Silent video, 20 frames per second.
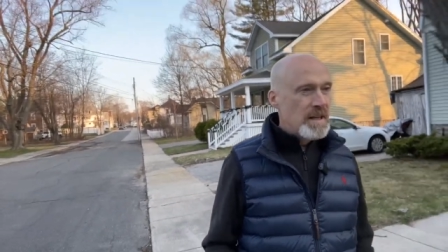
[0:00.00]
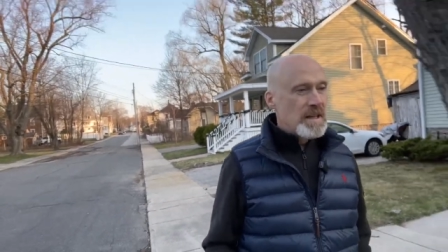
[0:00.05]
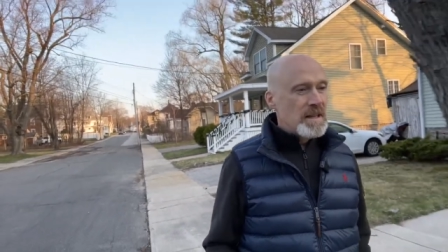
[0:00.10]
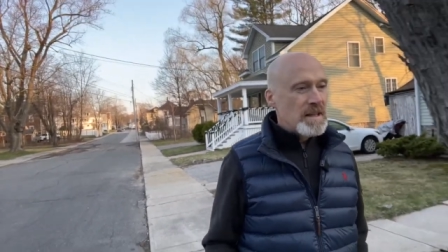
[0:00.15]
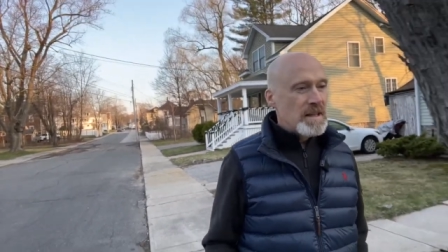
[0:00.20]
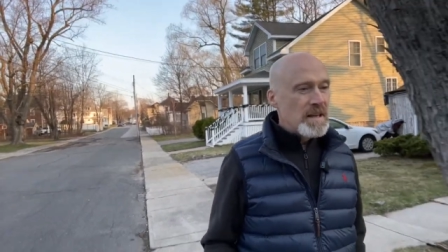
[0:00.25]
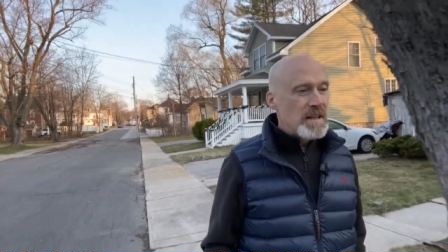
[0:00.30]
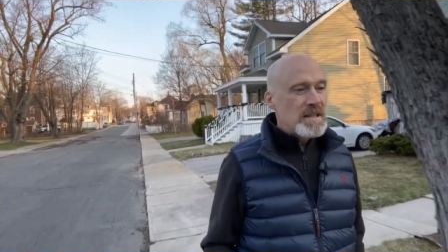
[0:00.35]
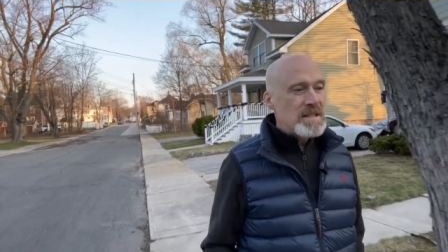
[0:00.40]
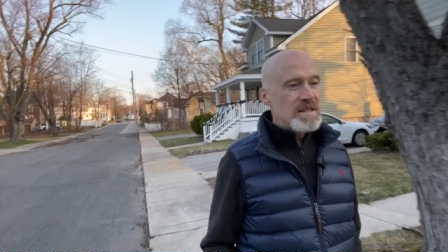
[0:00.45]

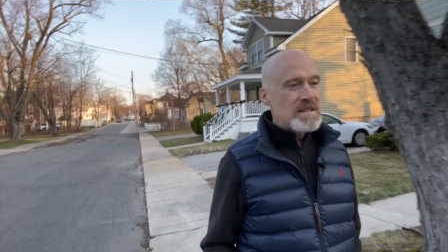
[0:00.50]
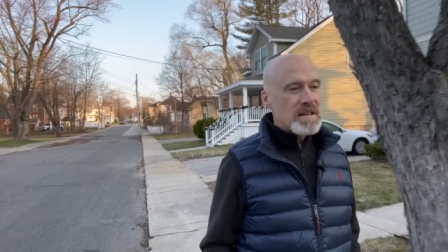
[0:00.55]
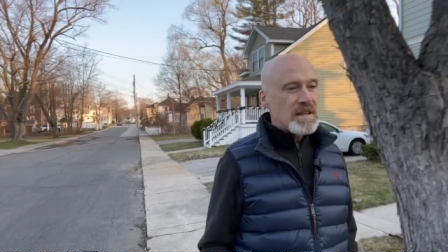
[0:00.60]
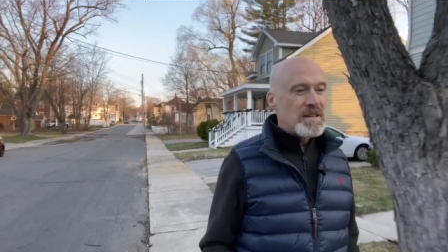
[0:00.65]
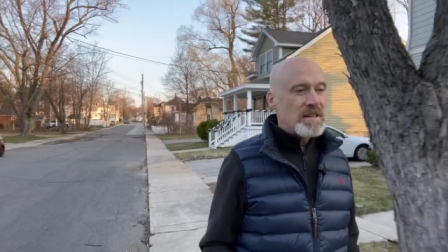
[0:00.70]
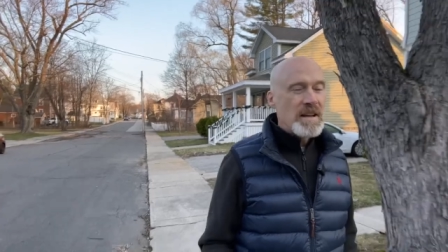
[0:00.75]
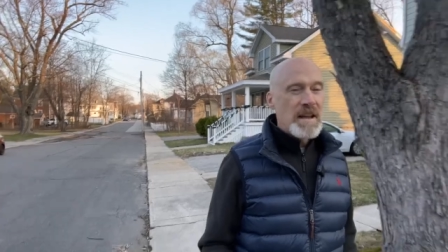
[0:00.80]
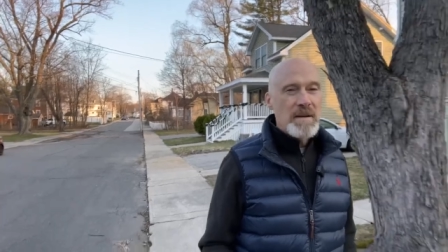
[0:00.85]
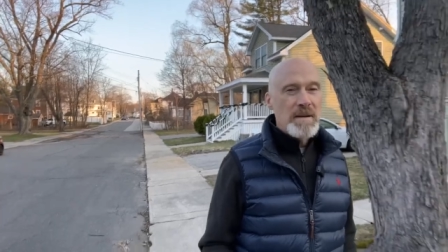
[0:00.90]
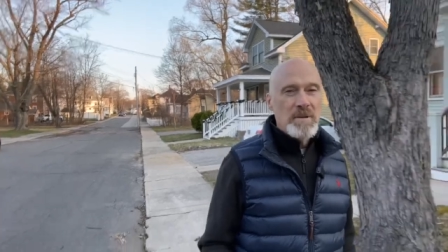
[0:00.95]
then these little
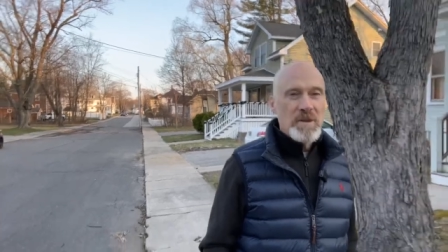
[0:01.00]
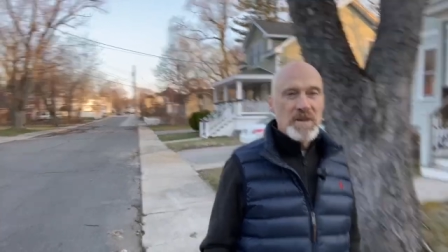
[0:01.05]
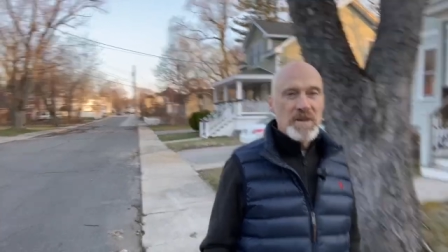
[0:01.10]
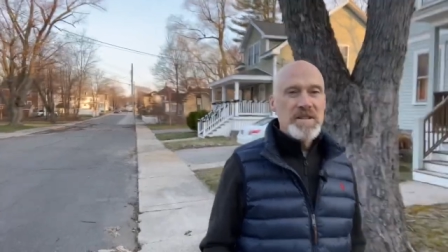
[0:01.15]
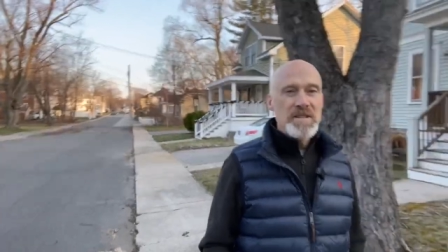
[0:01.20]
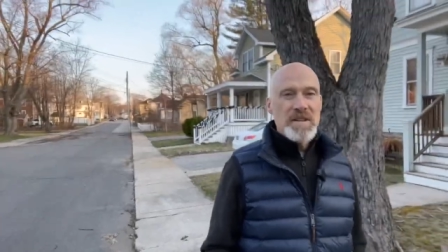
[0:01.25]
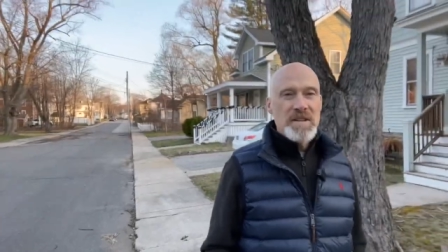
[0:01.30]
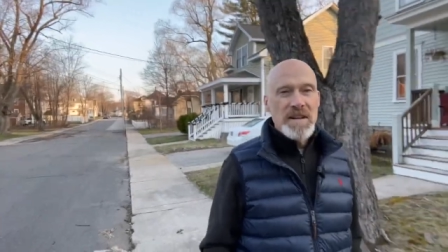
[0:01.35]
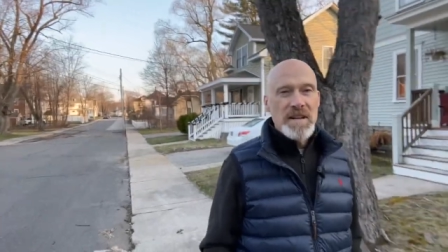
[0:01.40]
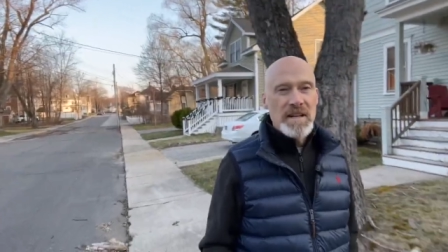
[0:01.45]

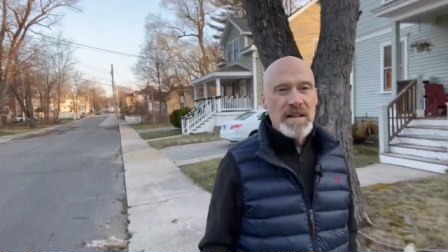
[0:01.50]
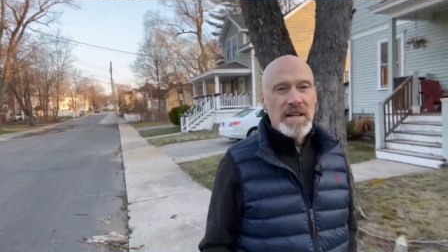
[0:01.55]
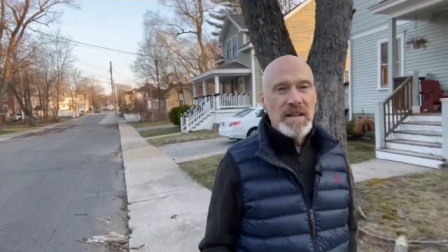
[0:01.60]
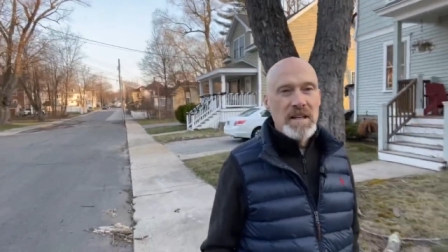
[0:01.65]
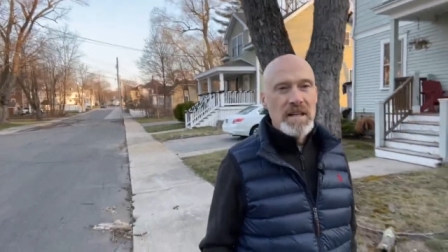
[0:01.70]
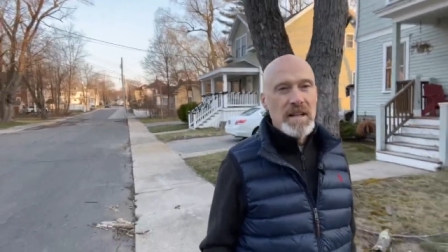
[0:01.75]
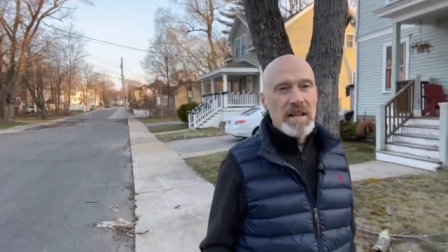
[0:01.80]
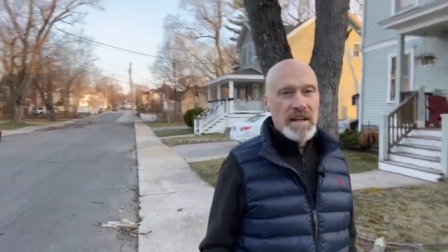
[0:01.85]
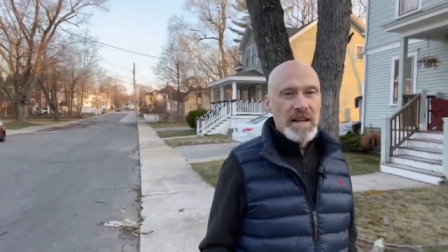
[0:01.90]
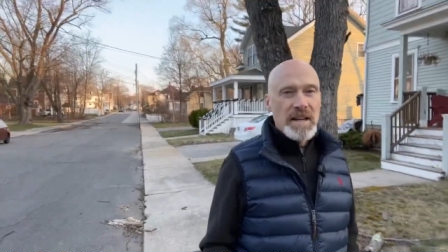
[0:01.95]
neighborhoods
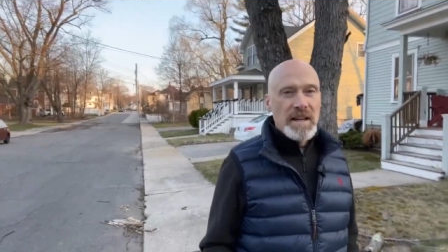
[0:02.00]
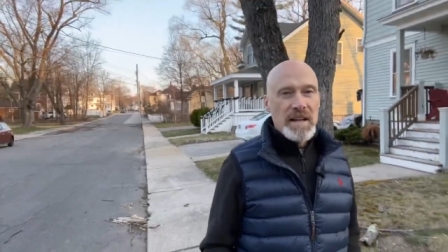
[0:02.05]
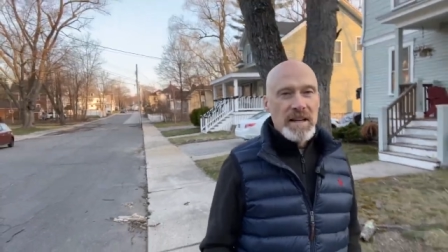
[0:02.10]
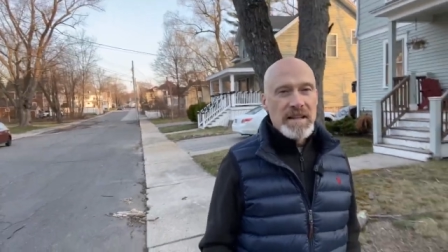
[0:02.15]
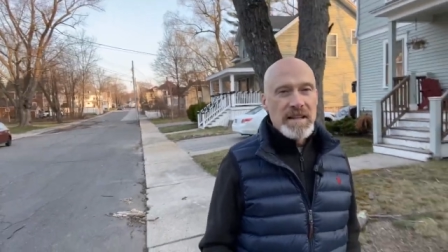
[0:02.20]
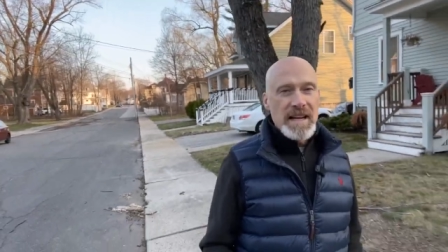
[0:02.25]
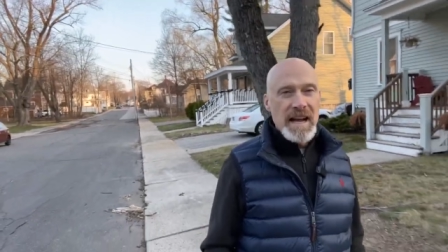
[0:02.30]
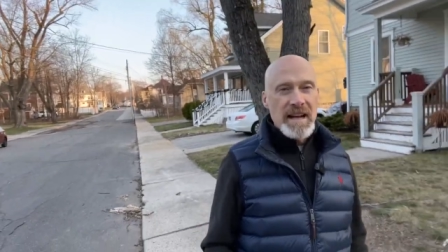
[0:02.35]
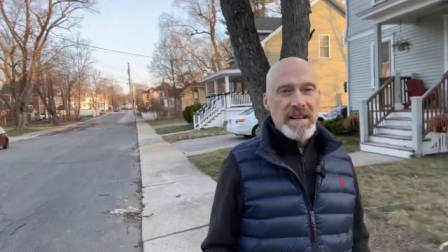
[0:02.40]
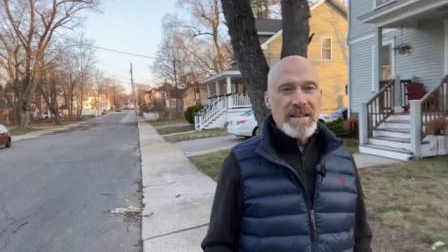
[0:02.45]
in
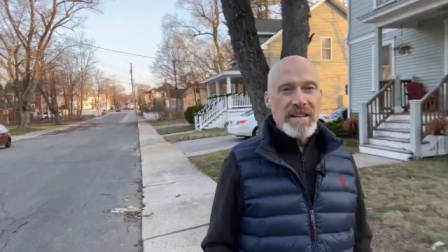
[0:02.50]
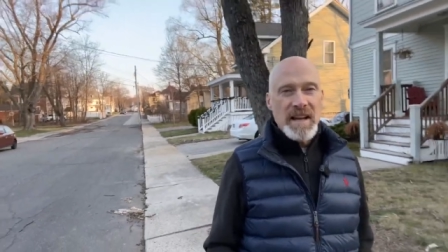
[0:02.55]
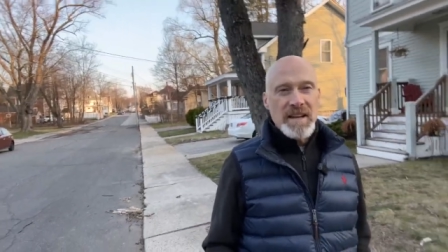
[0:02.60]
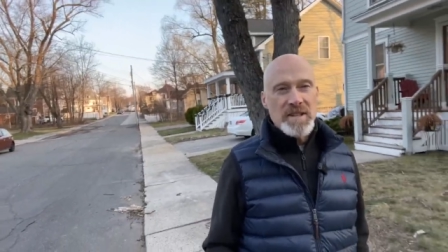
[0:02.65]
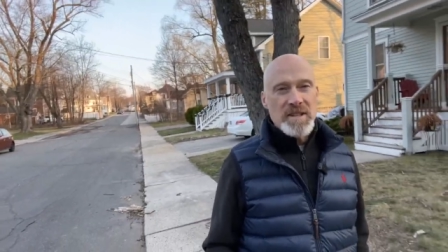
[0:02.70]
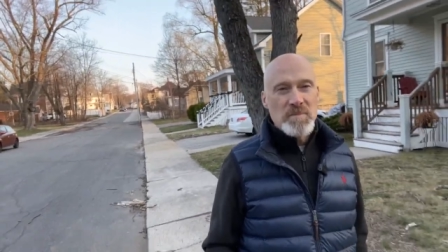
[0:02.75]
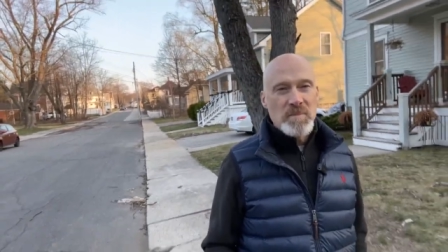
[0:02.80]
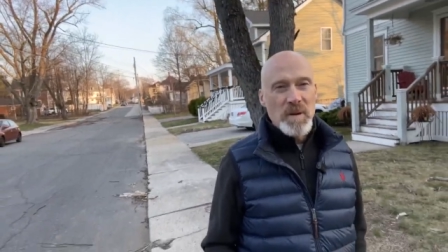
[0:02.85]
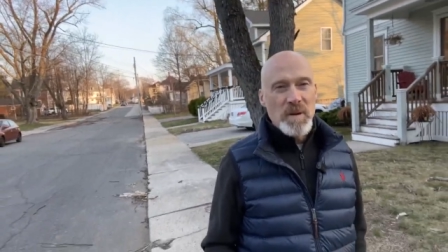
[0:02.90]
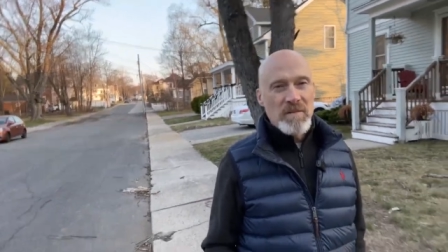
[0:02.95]
downtown
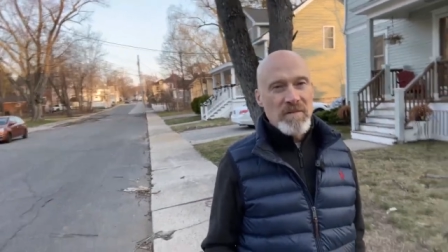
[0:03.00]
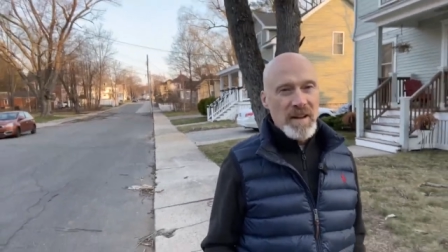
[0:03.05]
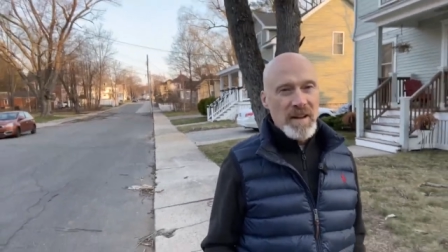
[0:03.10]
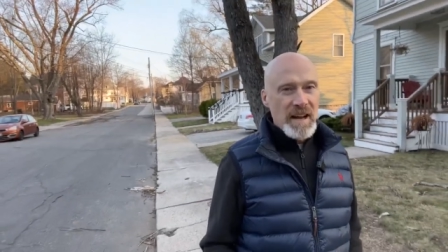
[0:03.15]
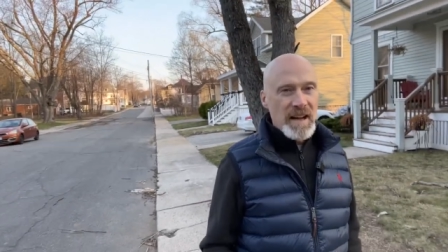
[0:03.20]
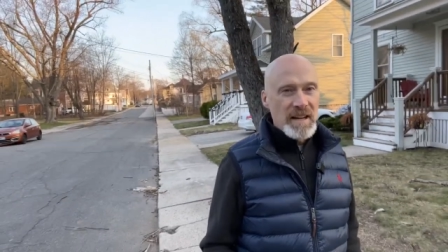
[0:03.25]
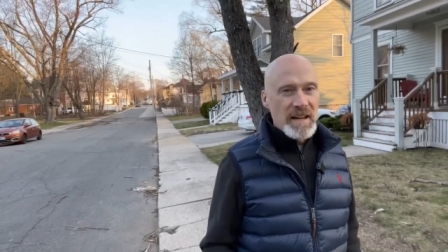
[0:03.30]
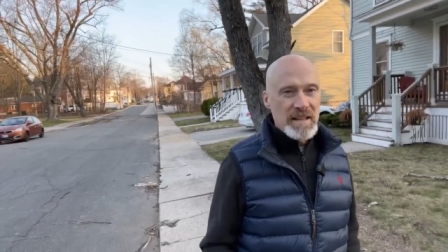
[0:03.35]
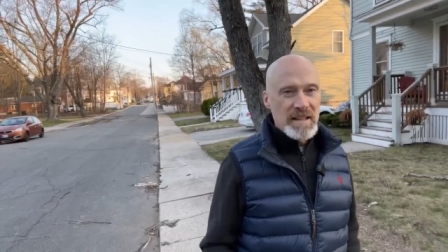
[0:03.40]
Springvale